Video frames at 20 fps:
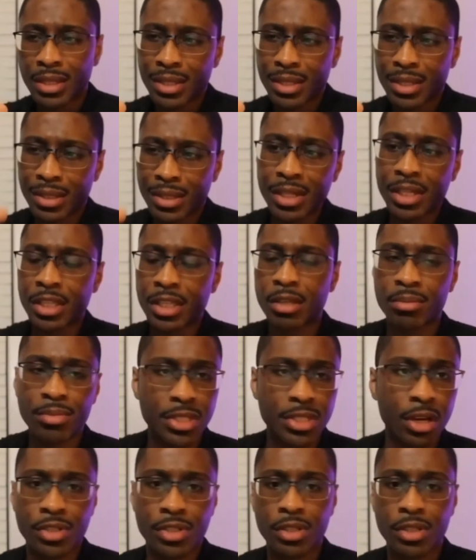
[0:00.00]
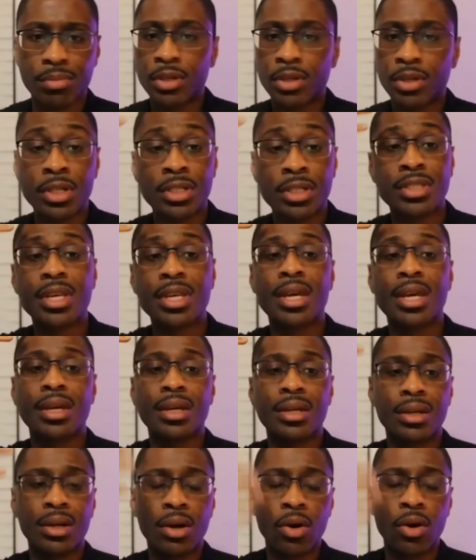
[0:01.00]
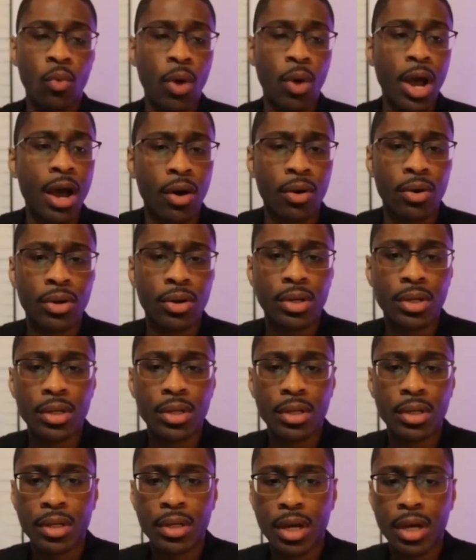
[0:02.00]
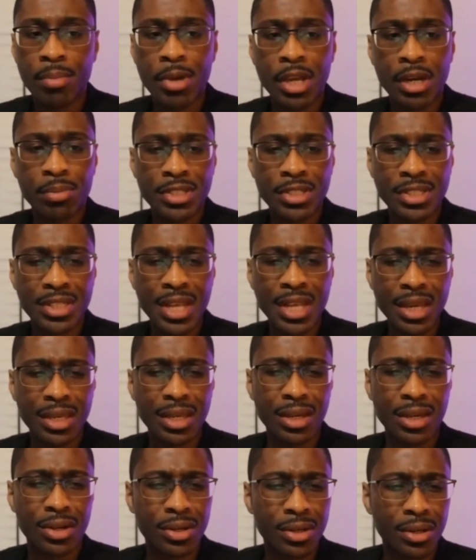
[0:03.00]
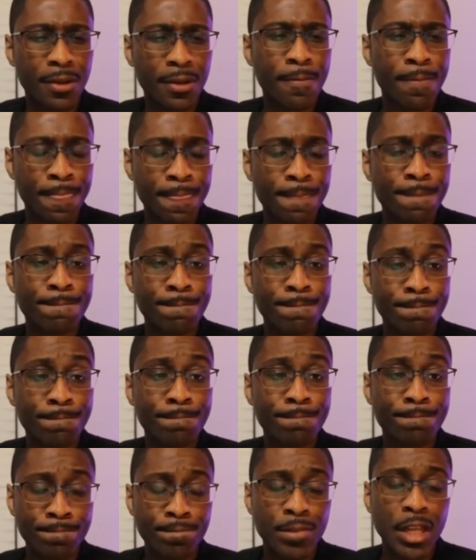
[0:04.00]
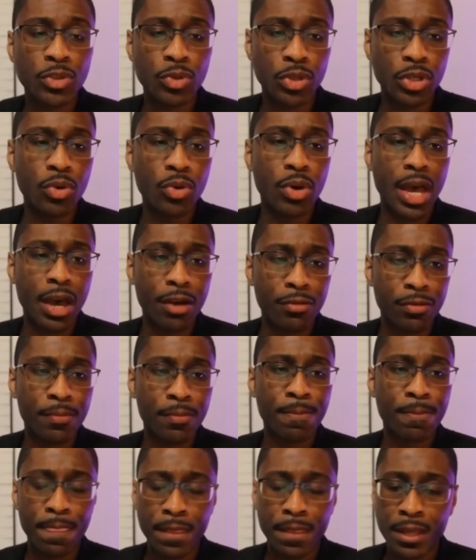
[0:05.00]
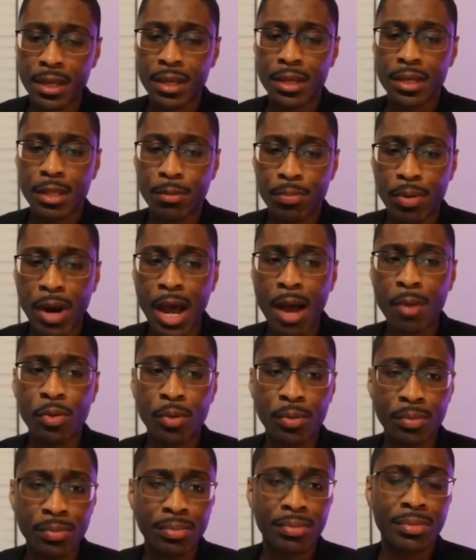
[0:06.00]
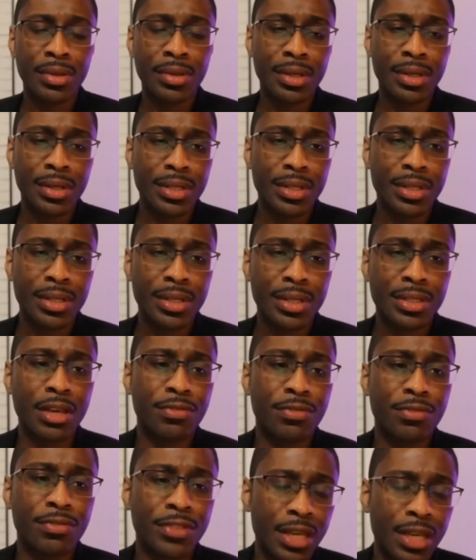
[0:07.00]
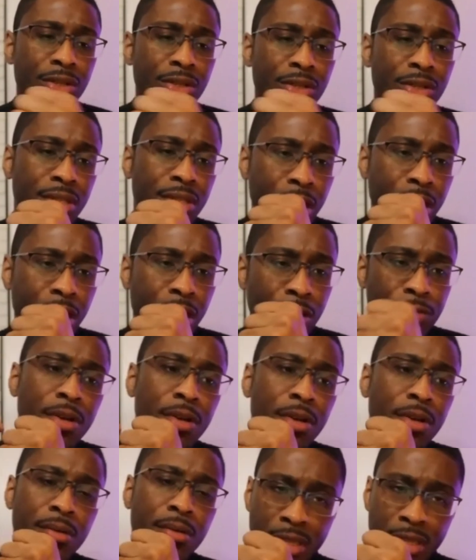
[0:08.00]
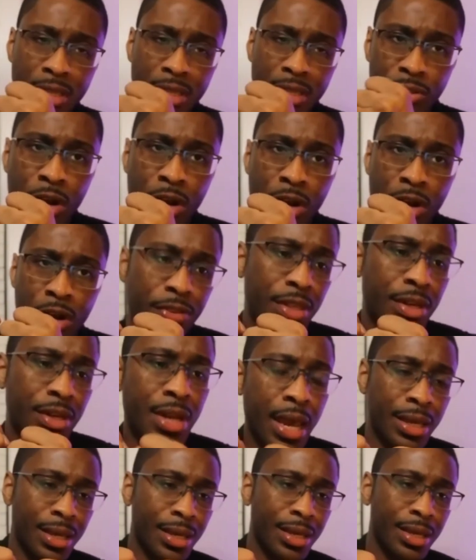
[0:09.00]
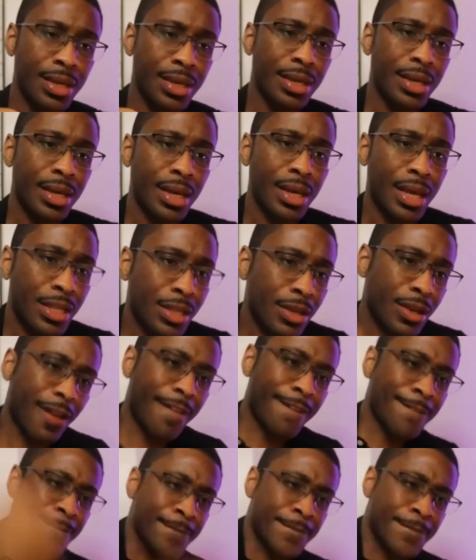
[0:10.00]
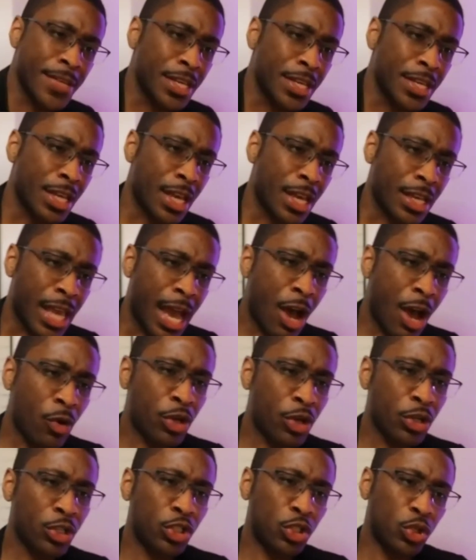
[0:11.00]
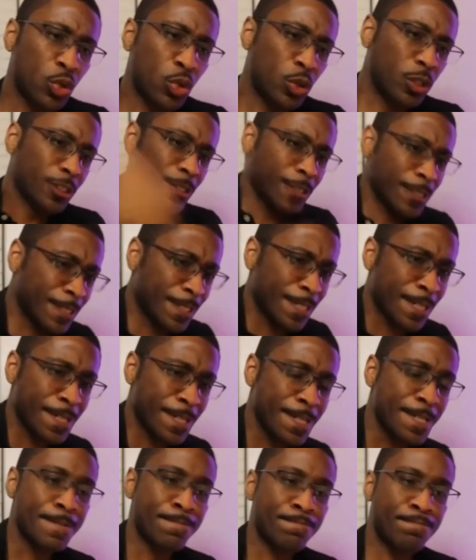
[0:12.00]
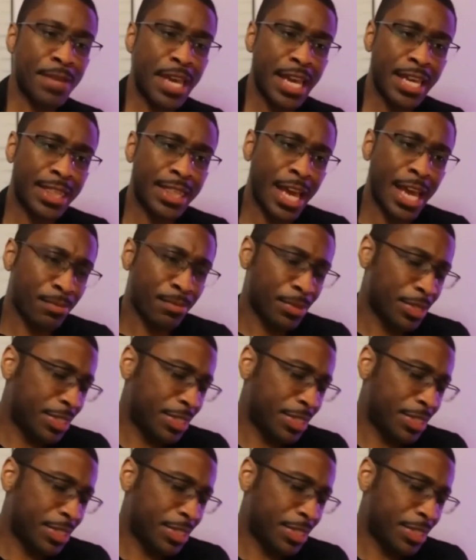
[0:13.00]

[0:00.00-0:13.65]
and to look at themselves in the mirror and say, oh, wow, I made a mistake here. That's what you have. The problem is that you've taken yourself by the scruff of the neck and you... How could you make that